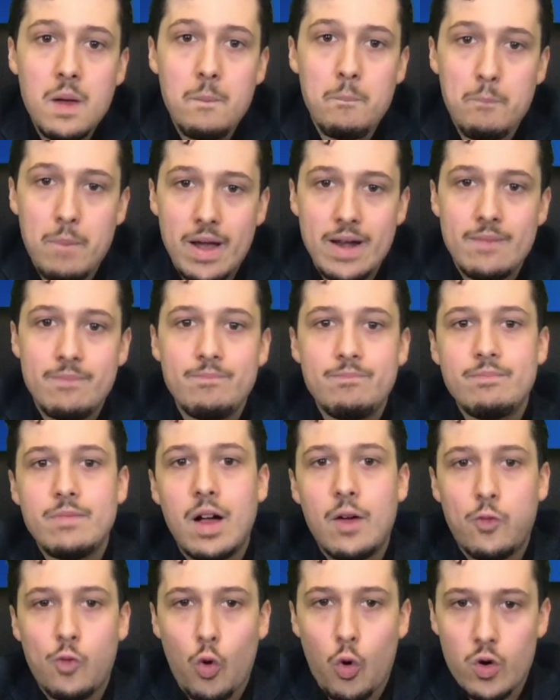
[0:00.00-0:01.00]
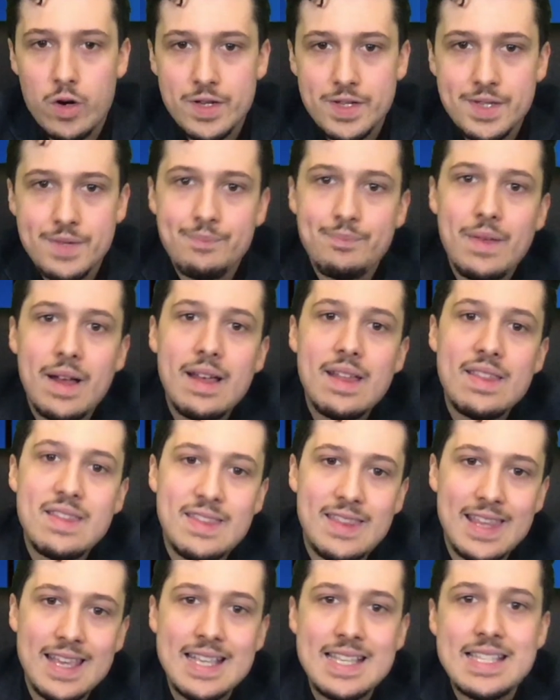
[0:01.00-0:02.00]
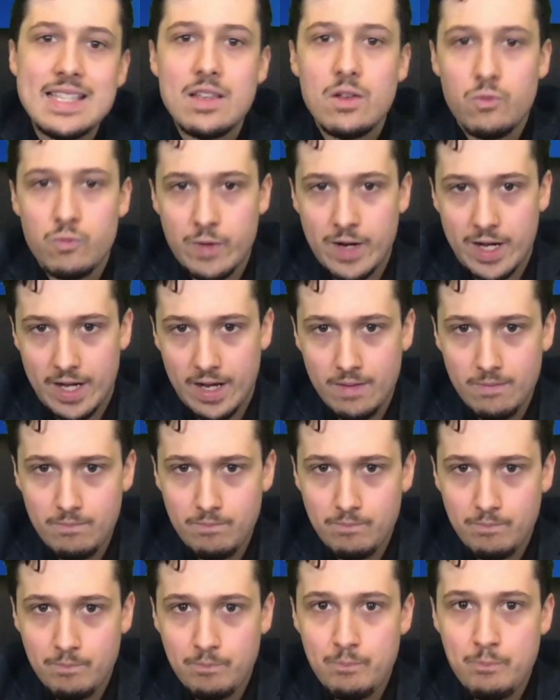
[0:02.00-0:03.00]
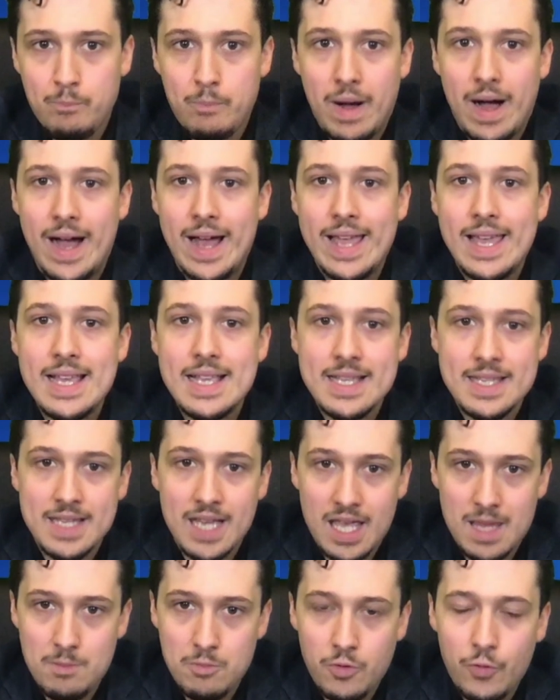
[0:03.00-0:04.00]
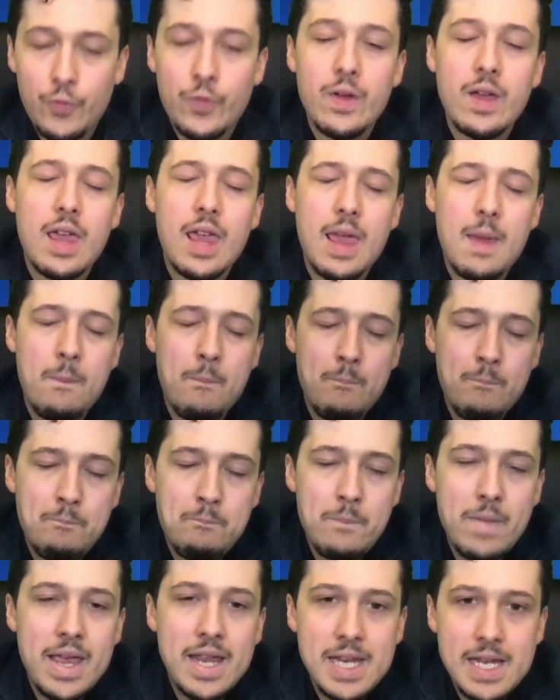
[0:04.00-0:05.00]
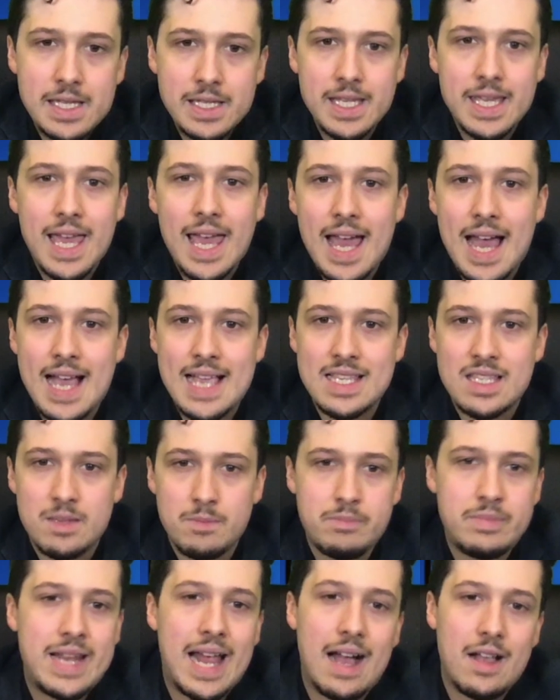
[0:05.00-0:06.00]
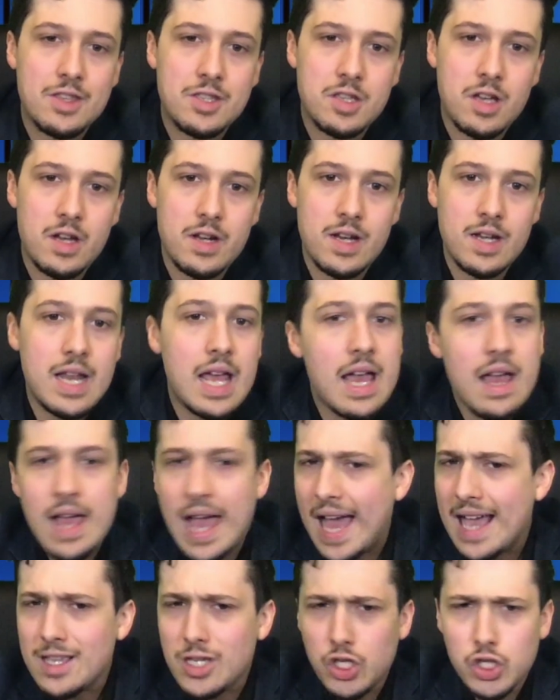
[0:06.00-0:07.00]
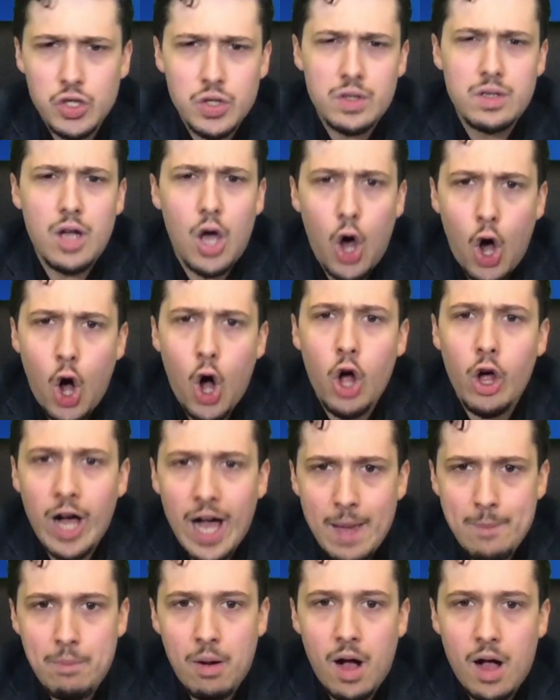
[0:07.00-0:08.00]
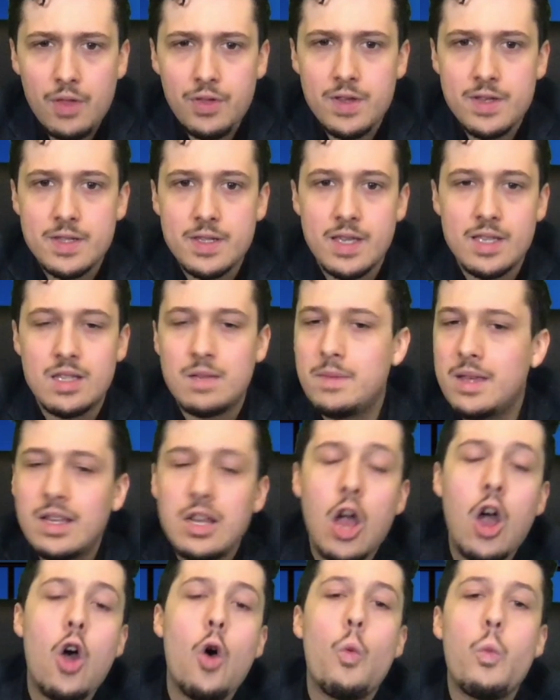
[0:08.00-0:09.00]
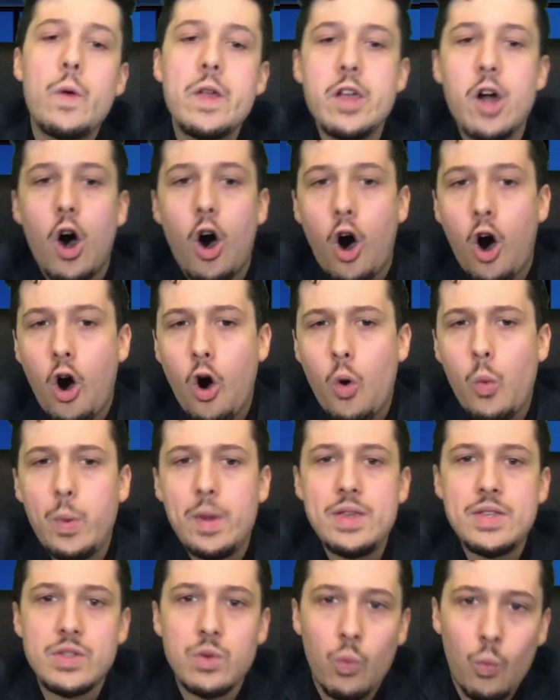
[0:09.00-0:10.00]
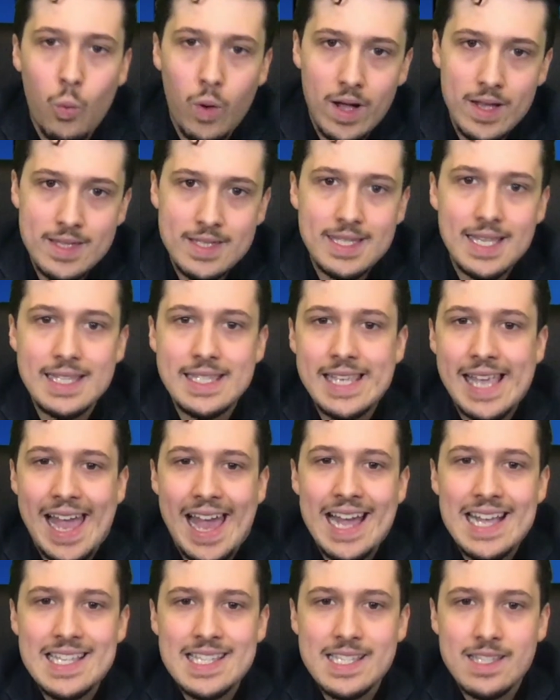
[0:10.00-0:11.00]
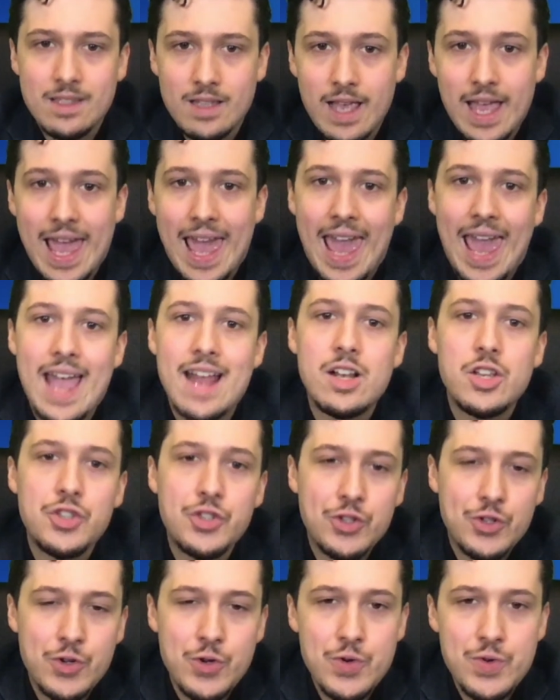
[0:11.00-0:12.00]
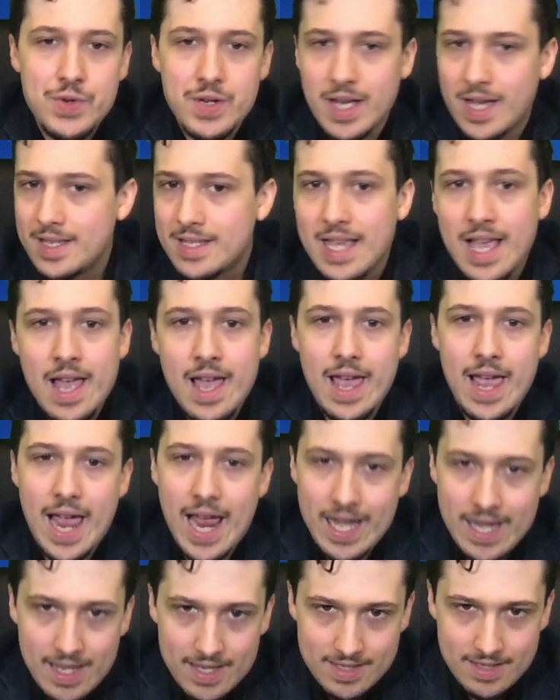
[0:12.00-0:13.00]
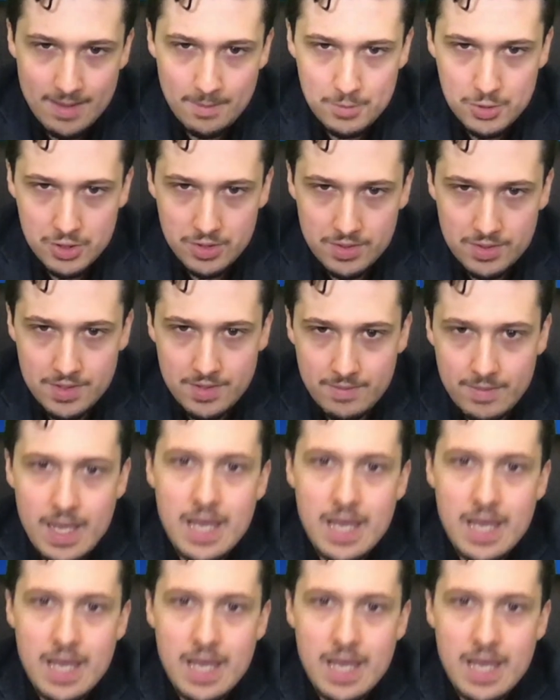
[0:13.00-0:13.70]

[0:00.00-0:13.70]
But, of course, this reading by Zaimov immediately casts some doubts on it, as should all hypotheses. I mean, we always want to test and scrutinize any assumptions.